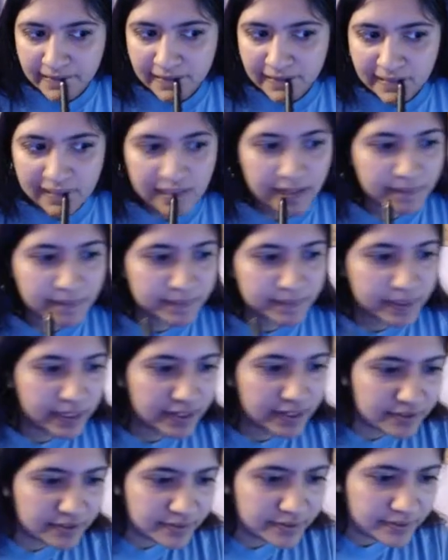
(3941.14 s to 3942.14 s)
I'm gonna
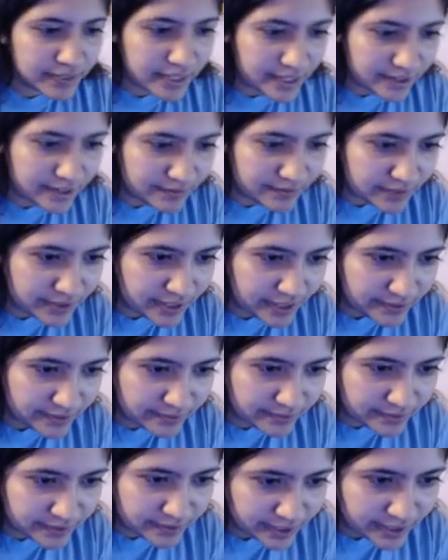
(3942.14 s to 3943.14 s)
have to do that after
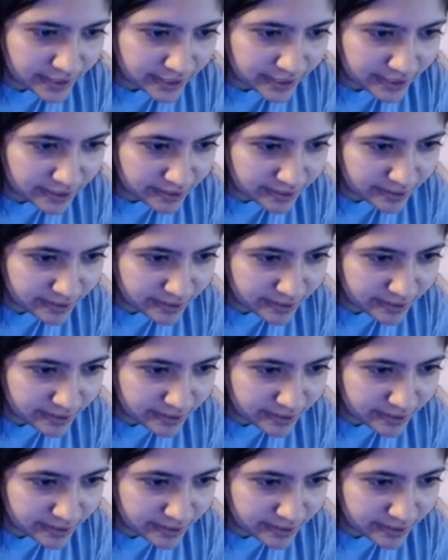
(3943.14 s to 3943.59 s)
every